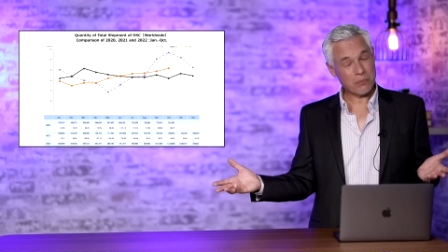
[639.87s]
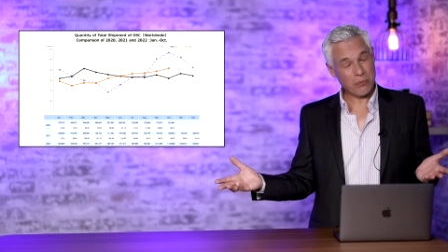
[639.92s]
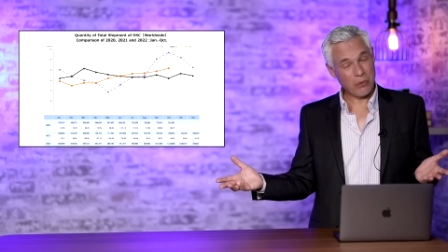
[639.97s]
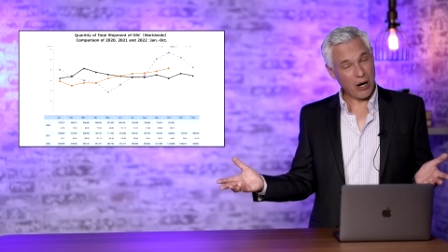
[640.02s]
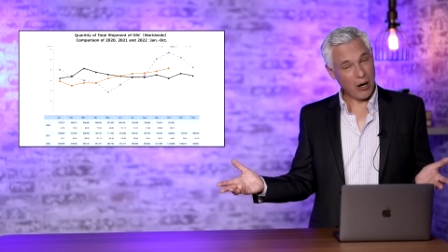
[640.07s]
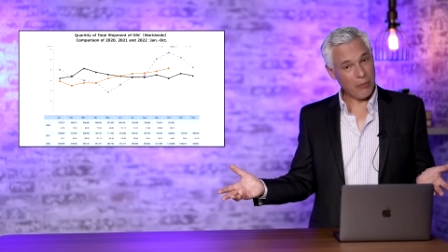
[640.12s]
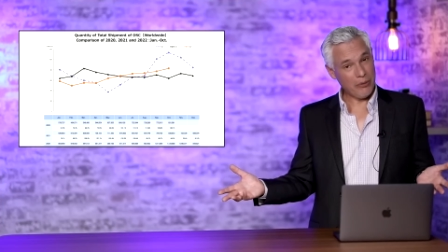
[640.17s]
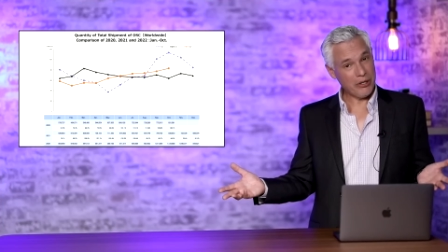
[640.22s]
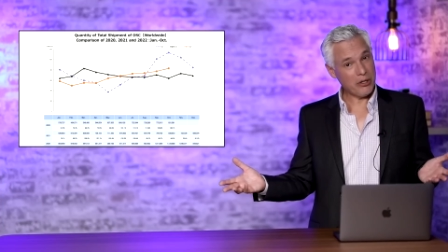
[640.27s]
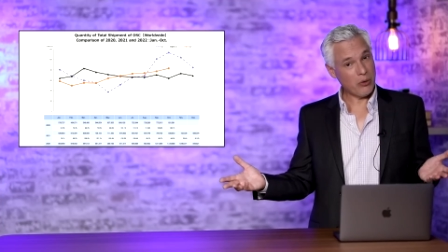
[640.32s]

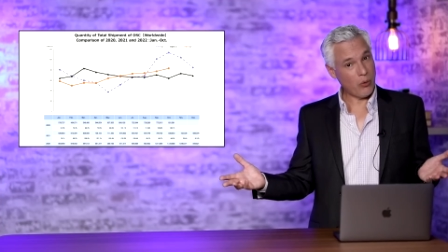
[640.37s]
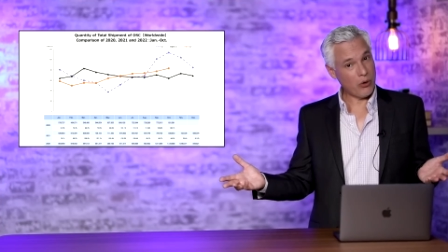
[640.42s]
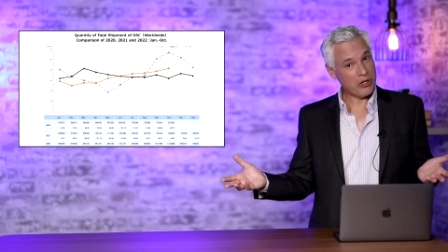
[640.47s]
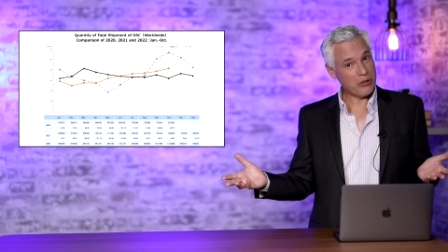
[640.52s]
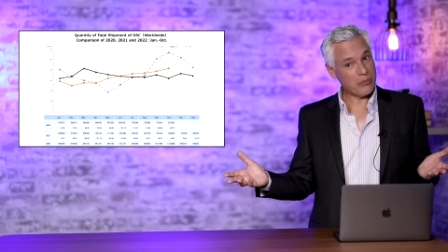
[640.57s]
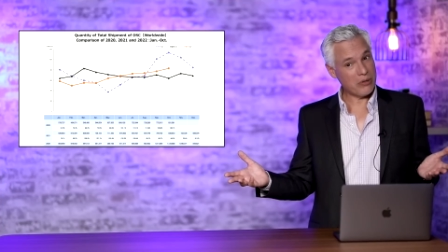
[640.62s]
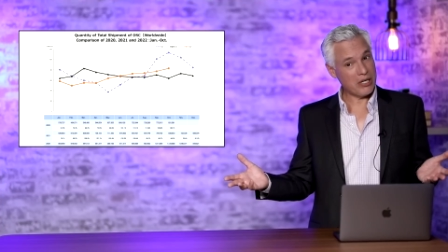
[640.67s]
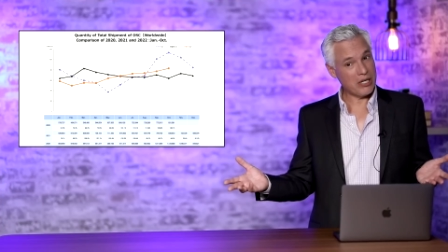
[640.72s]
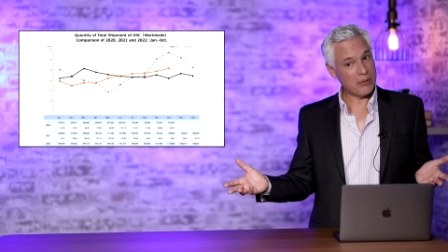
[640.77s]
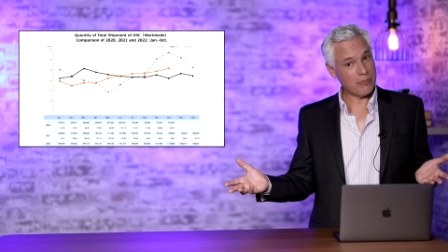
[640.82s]
probably going to
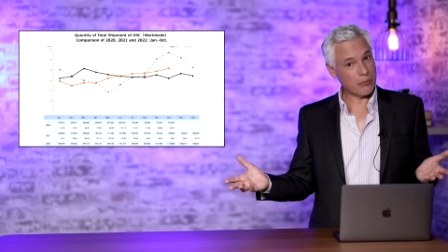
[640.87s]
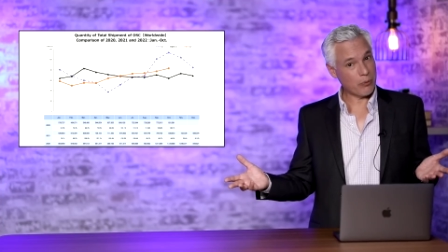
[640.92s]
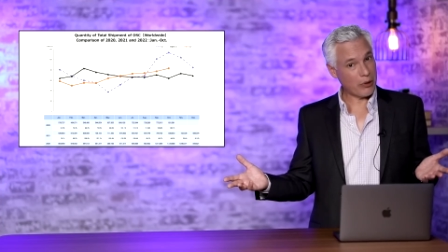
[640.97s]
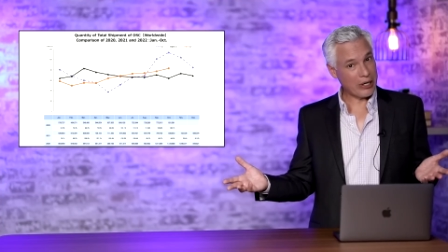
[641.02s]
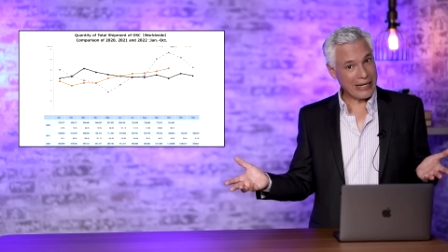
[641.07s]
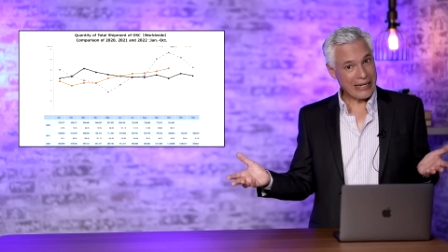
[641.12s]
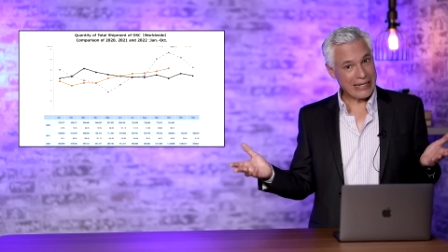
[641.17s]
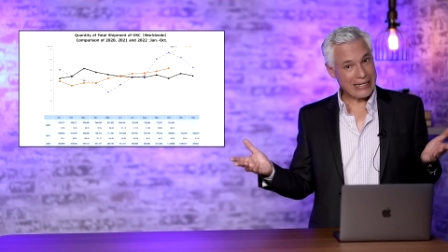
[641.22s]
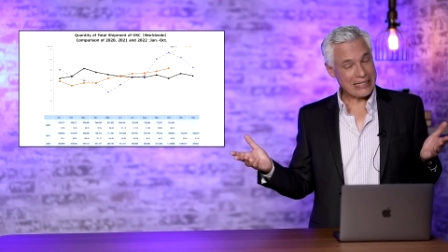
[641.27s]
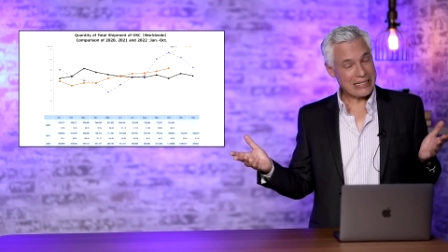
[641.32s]
be
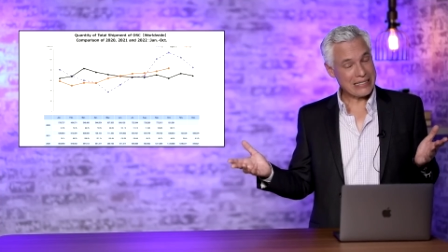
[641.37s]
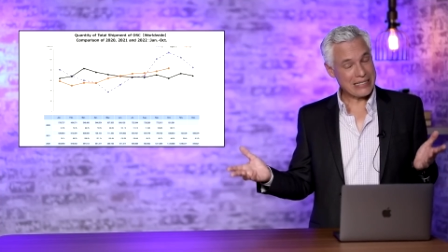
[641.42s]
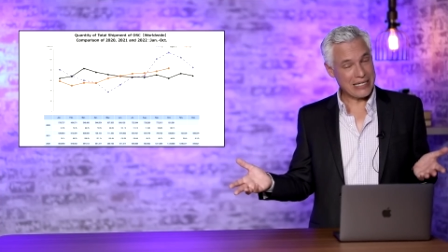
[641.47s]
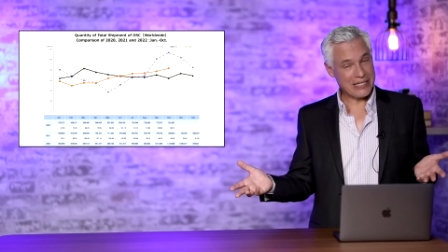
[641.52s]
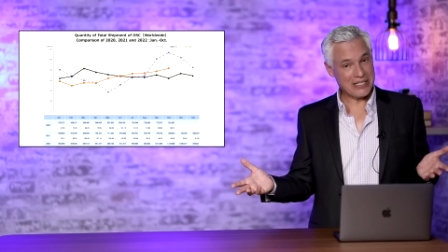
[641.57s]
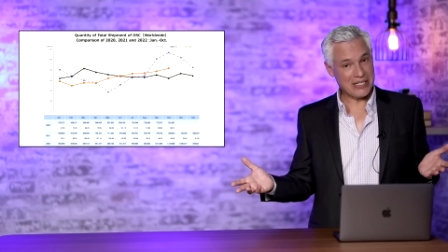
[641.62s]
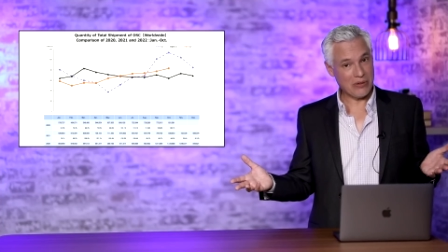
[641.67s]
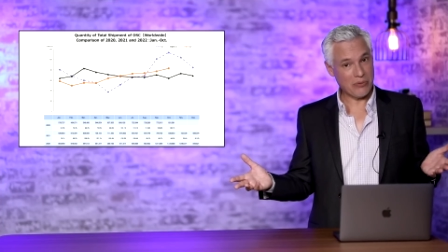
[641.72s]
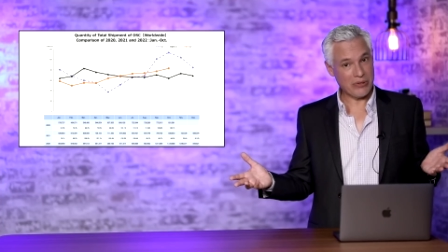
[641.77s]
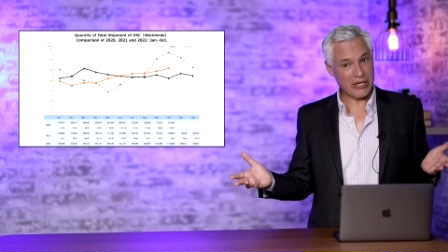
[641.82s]
pretty
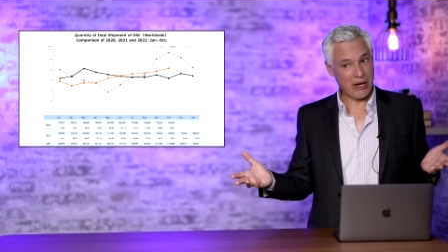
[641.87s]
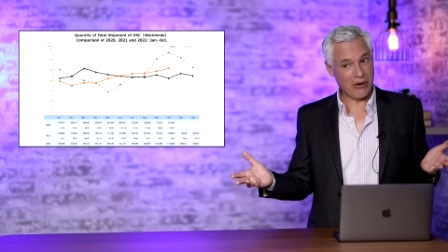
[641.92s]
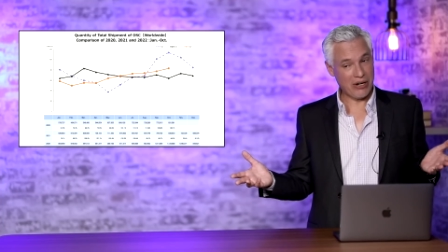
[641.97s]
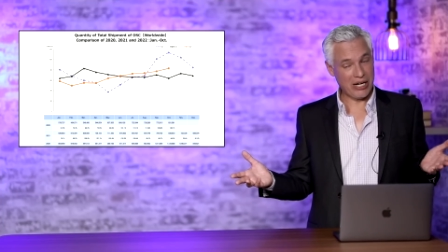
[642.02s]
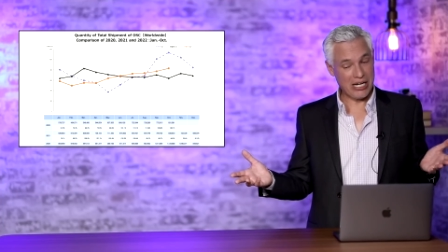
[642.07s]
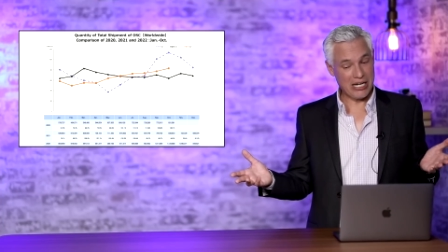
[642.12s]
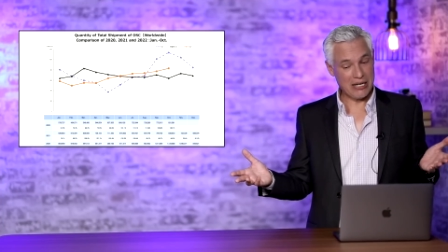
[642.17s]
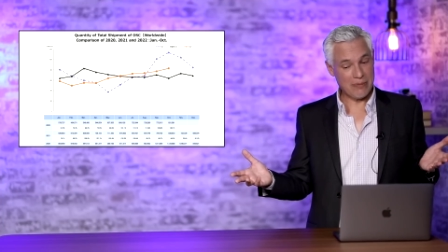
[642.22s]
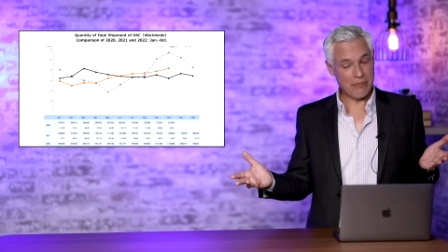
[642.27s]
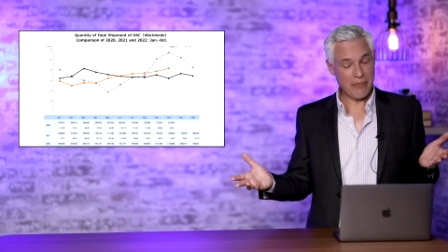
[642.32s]
consistent without
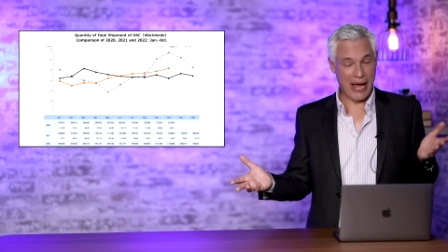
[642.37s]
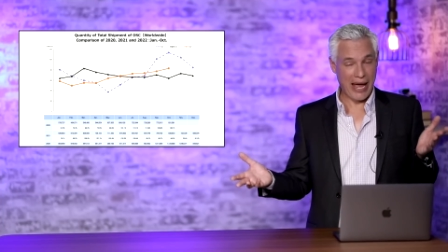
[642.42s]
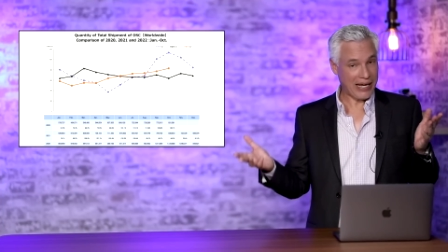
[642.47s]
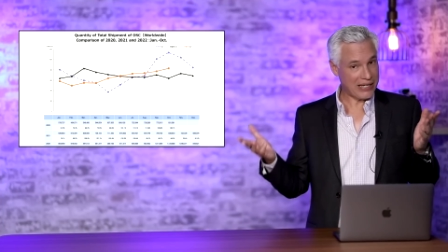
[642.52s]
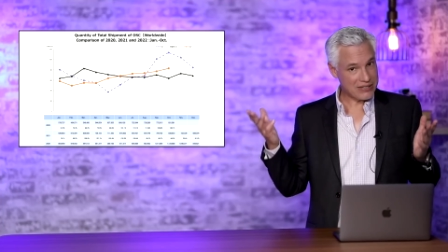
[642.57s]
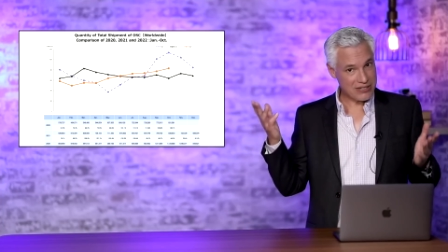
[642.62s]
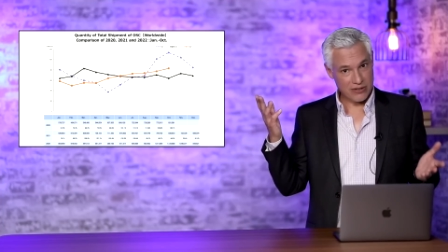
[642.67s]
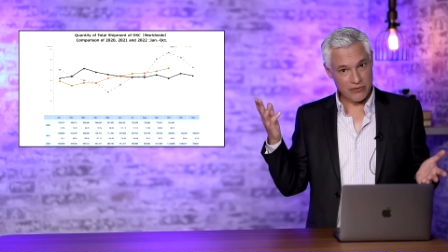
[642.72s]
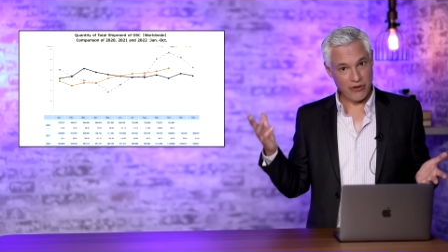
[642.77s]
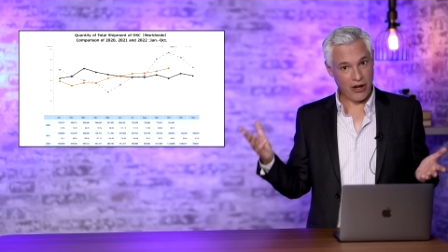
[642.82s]
any
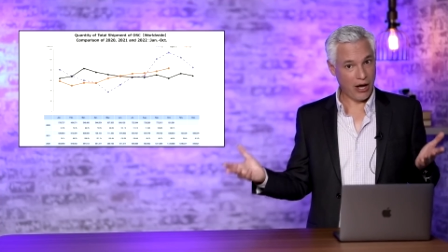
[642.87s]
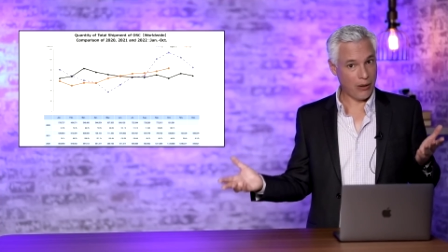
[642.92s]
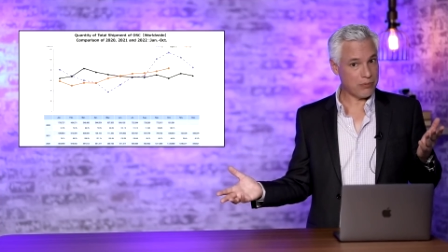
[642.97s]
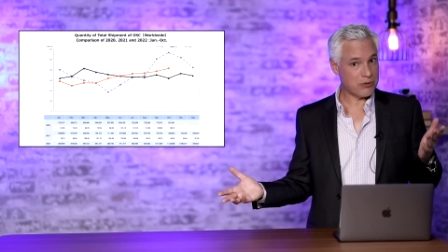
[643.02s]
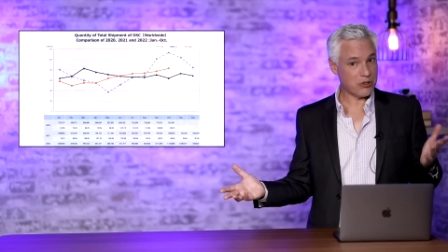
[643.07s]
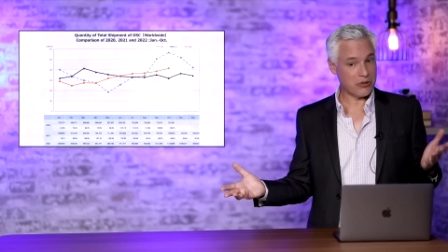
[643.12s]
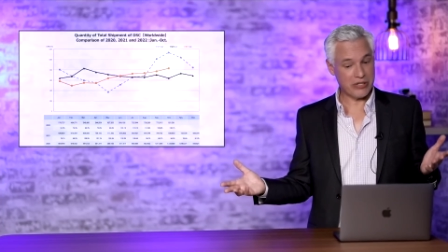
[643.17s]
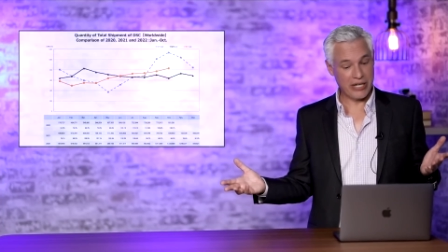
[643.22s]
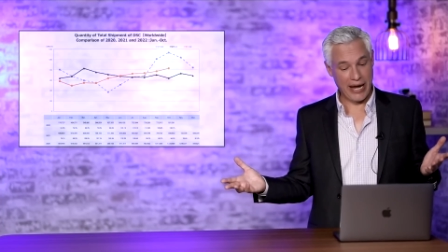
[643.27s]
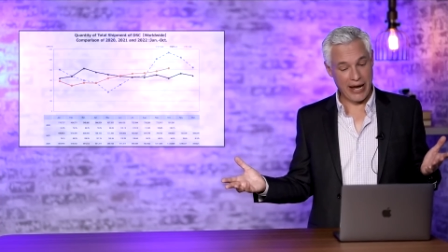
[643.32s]
massive ups
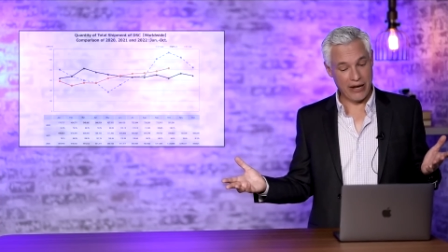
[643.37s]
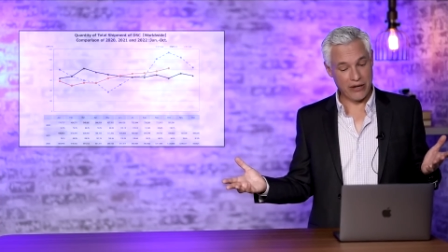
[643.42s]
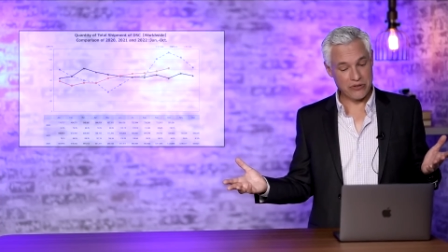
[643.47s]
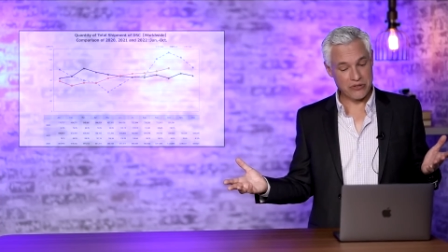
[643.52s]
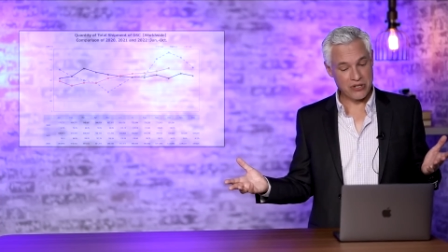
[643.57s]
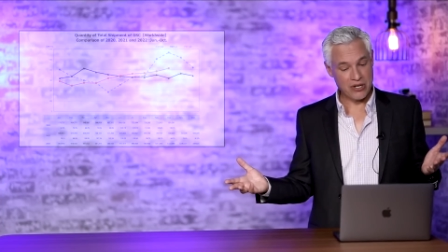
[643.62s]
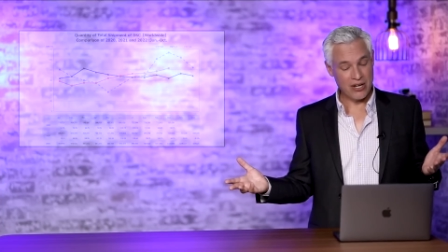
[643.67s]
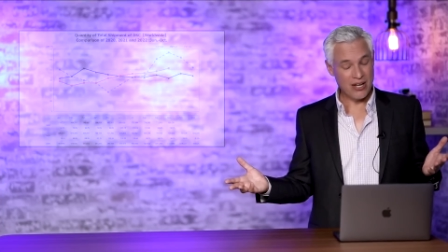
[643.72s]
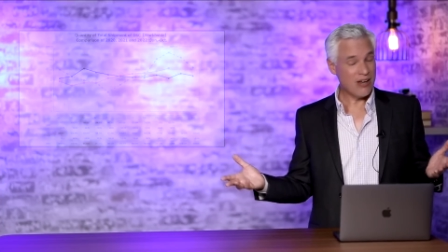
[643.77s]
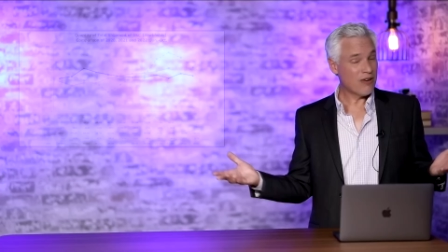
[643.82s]
or downs